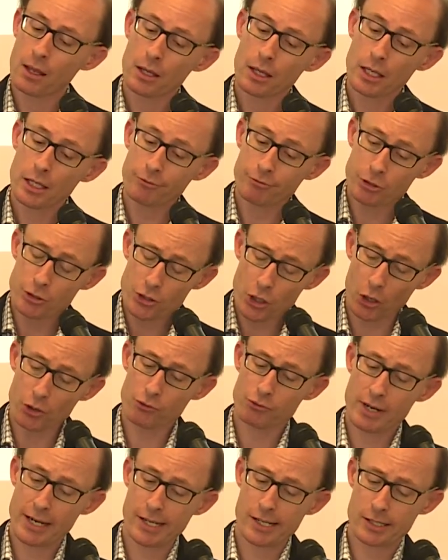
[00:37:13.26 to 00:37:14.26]
If you
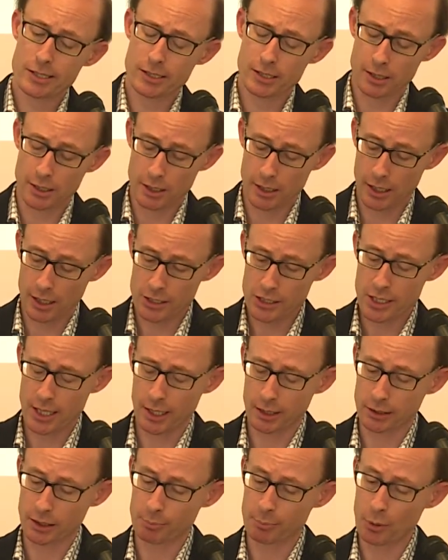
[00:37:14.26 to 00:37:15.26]
don't register a
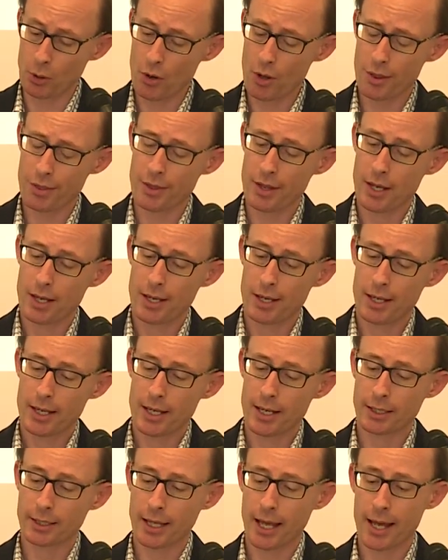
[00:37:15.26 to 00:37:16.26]
child at birth,
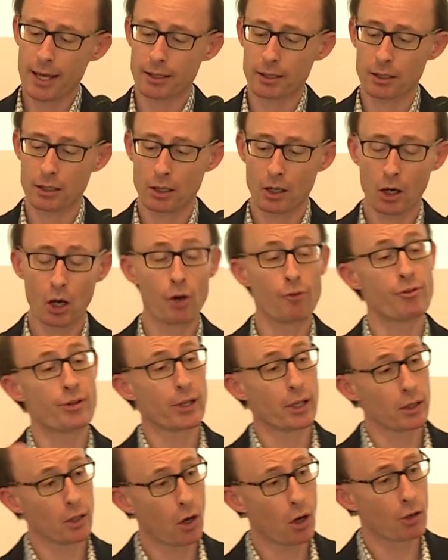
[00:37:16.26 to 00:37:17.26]
it can, over
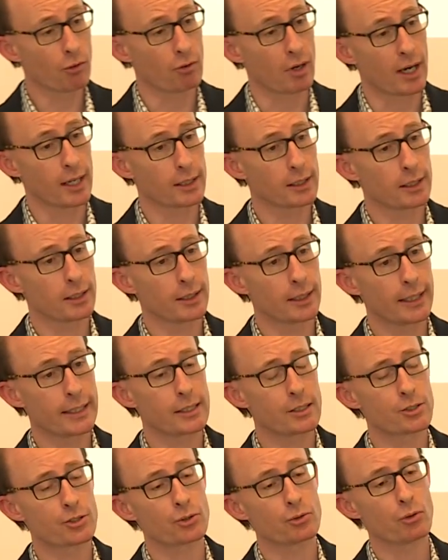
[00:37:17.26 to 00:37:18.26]
the long run,
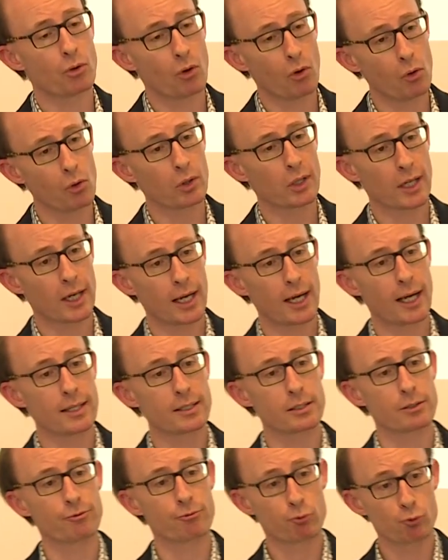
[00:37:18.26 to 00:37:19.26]
lead to all
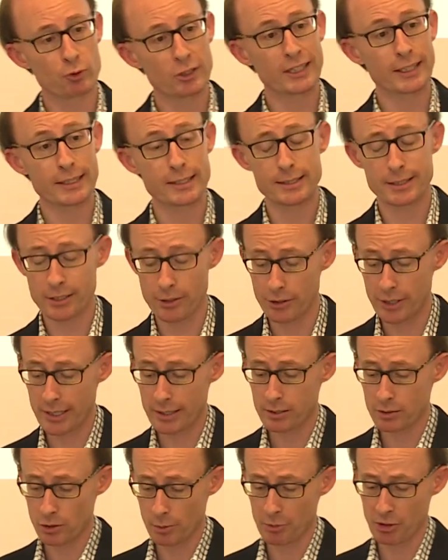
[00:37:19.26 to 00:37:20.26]
kinds of really
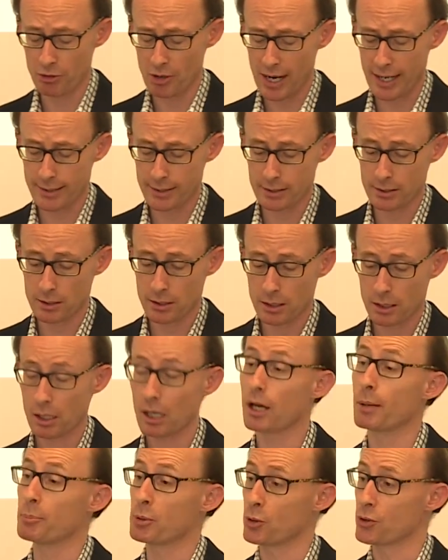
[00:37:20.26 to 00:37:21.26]
serious human rights
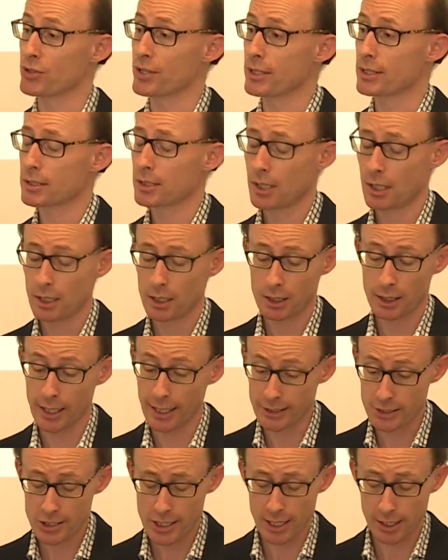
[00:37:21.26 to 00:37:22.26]
abuses,
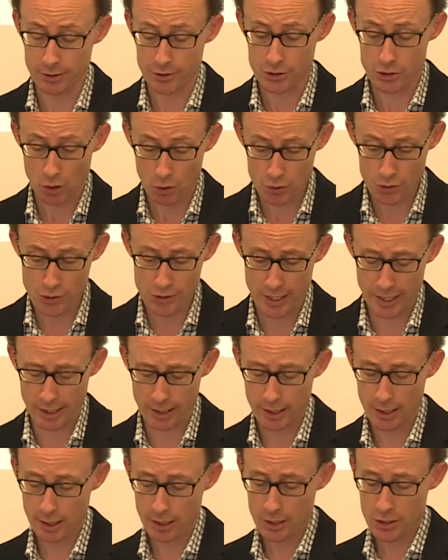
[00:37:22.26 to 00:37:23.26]
like child
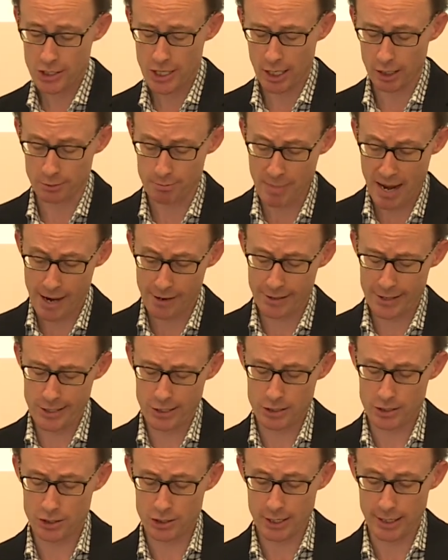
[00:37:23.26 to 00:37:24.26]
soldiering, child
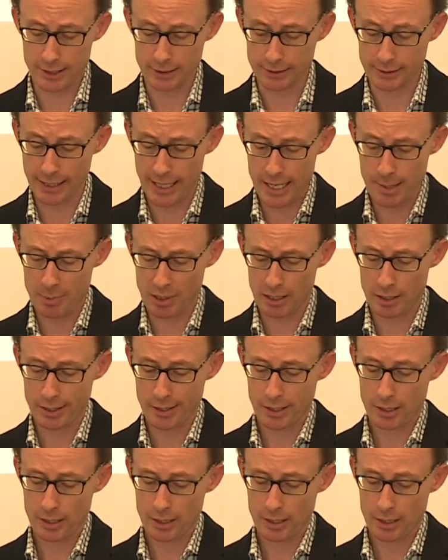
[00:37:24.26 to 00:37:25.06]
marriage, child labour,